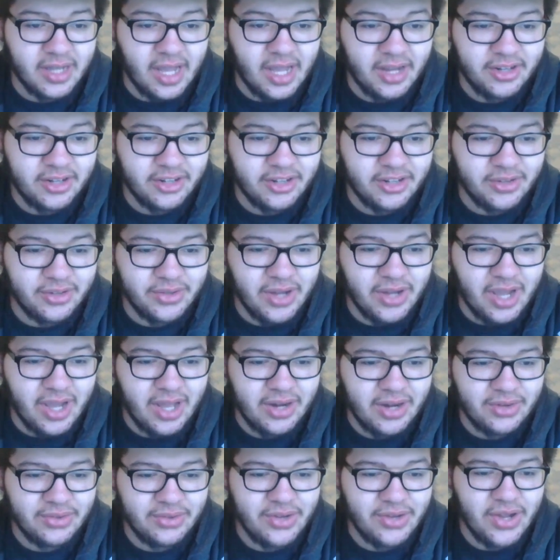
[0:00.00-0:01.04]
I don't
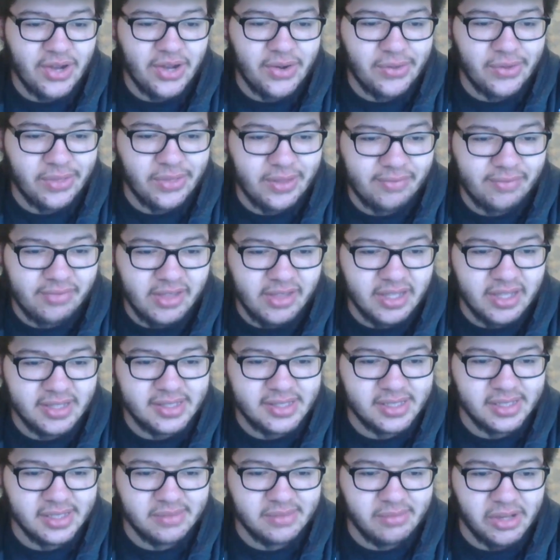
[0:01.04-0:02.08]
I don't know that
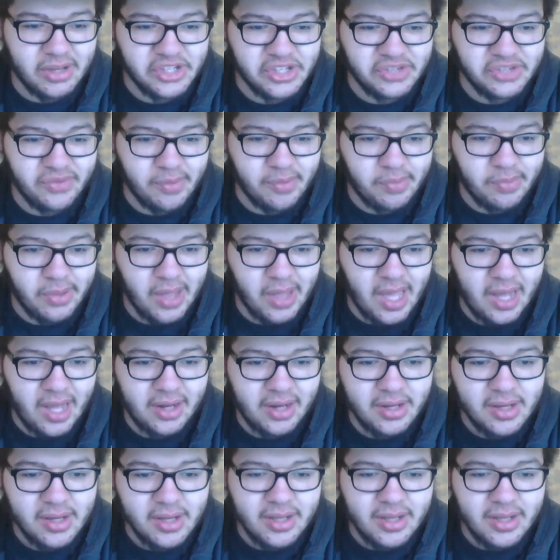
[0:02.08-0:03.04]
this is much of a plan.